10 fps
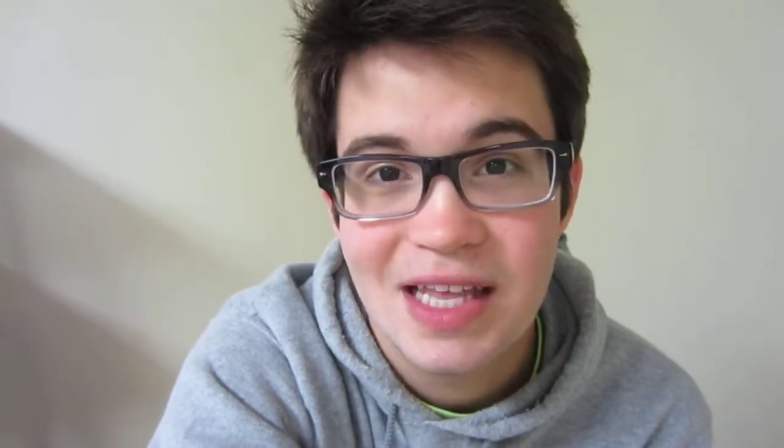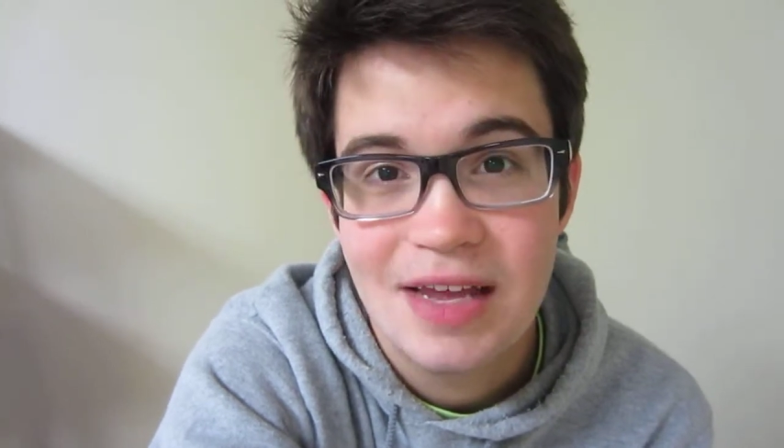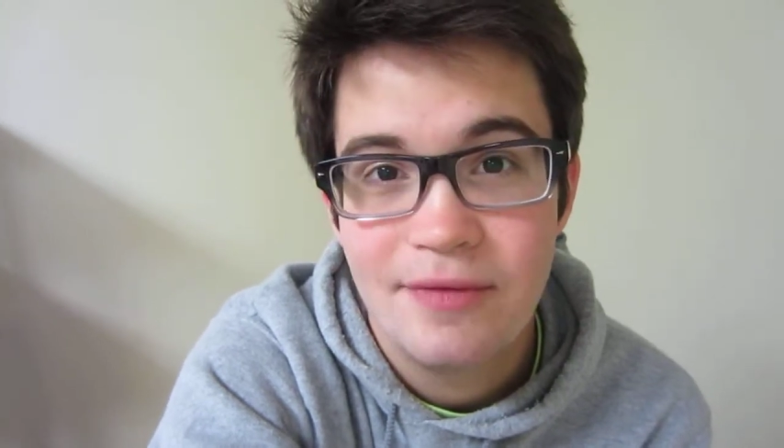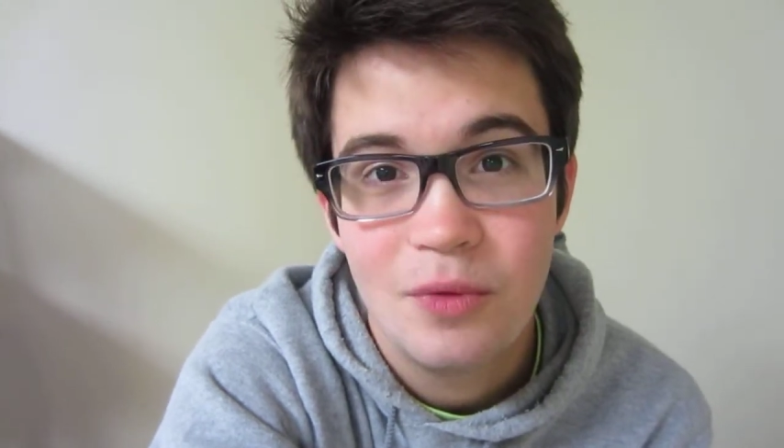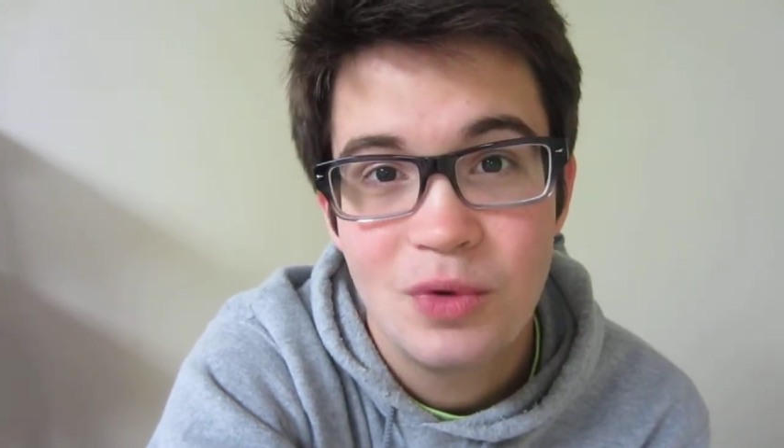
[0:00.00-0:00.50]

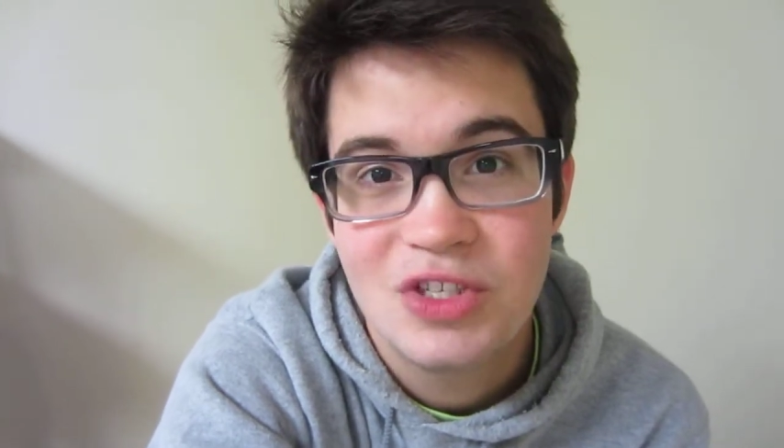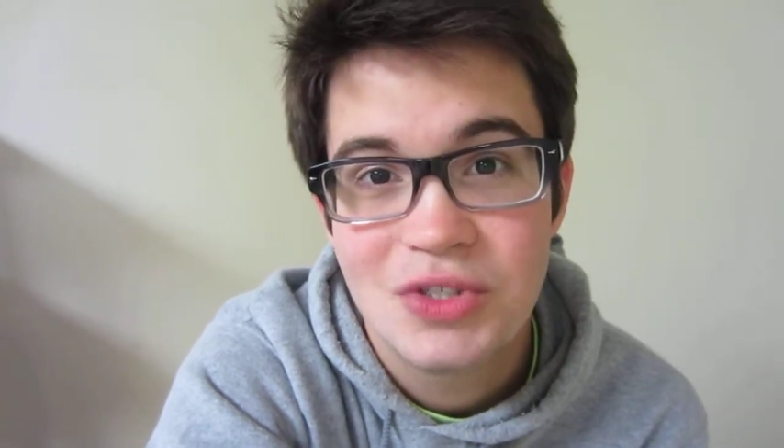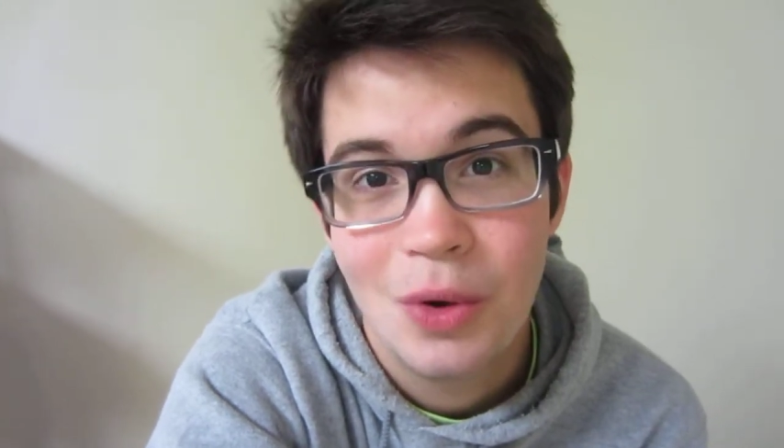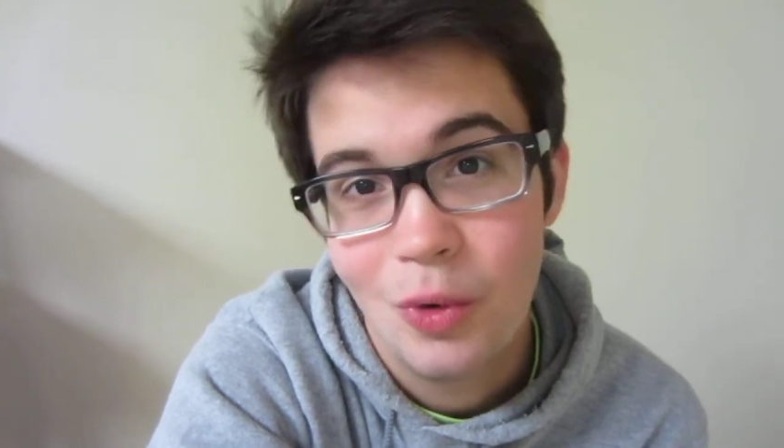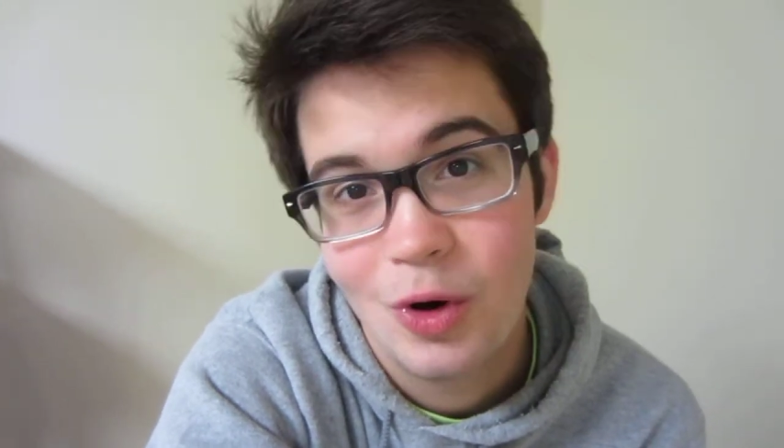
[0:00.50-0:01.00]
life, which
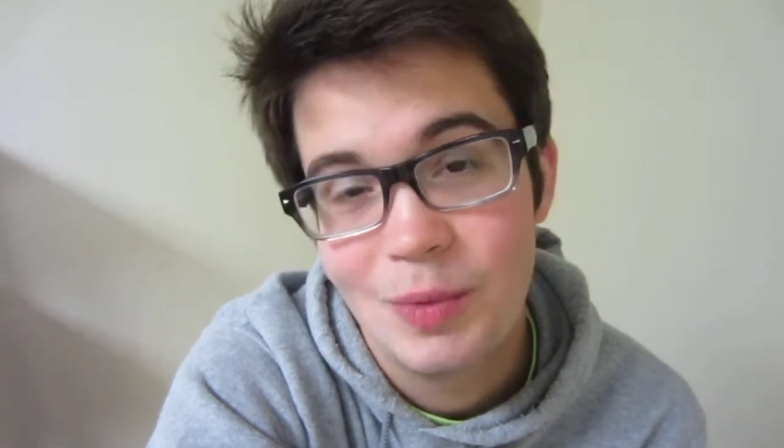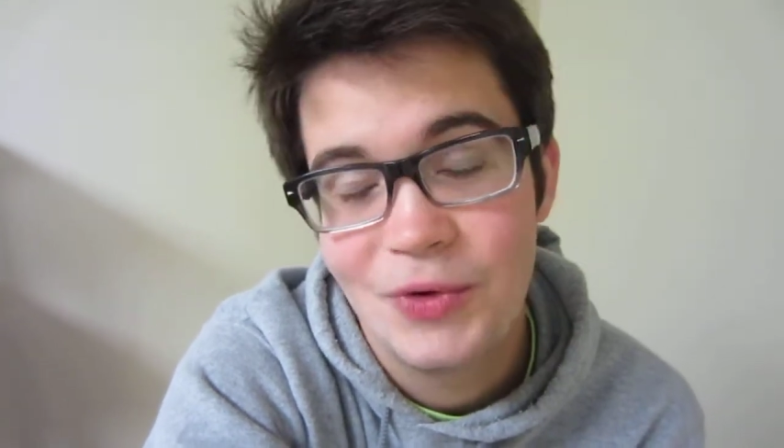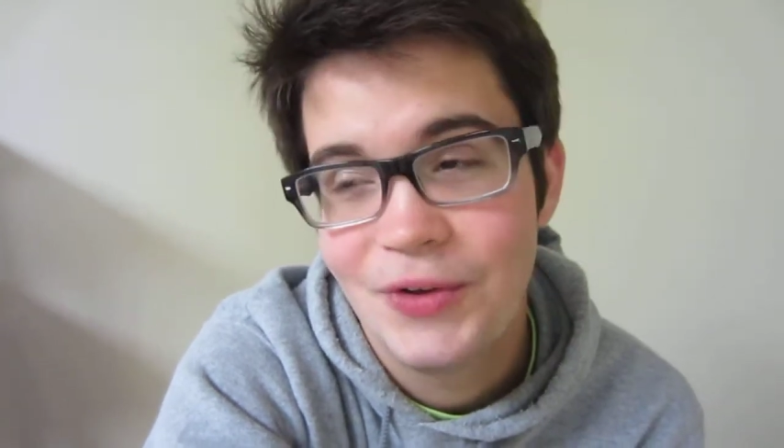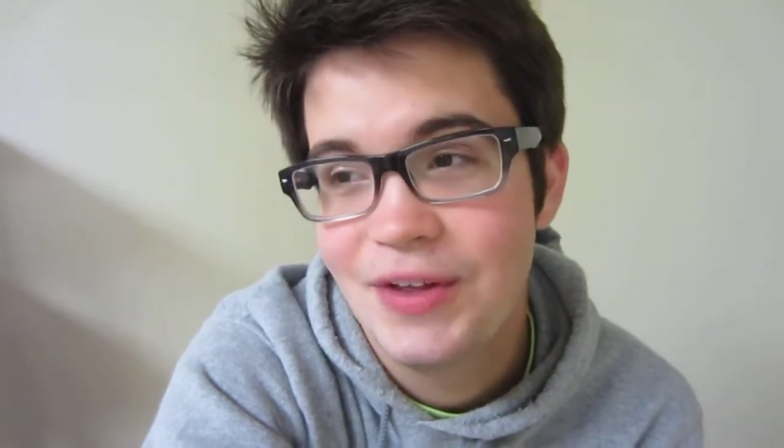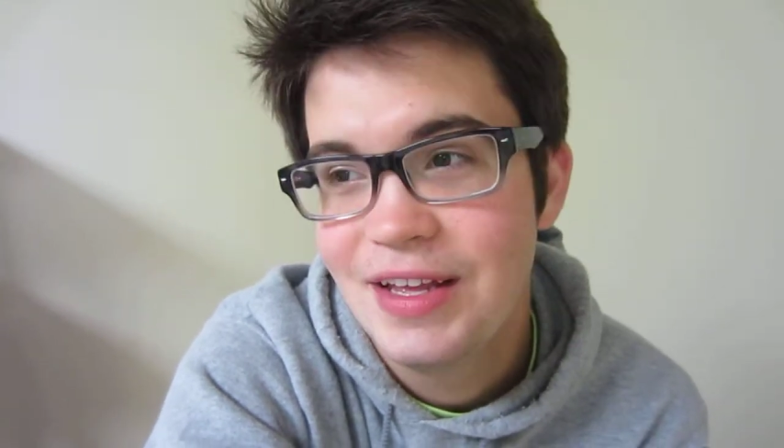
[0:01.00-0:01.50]
is
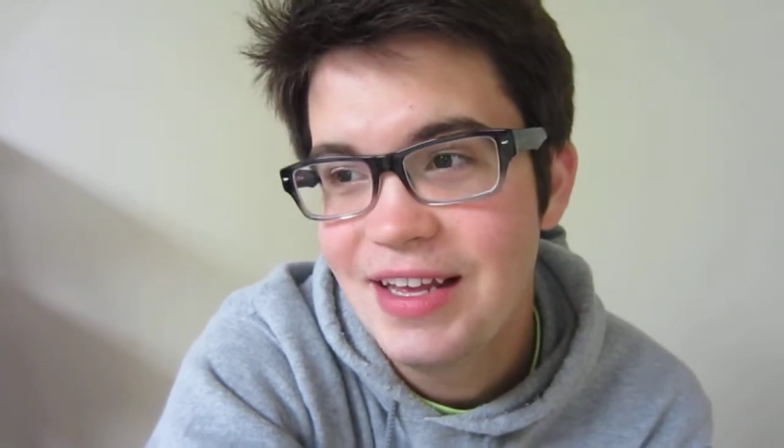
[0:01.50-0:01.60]
horrible.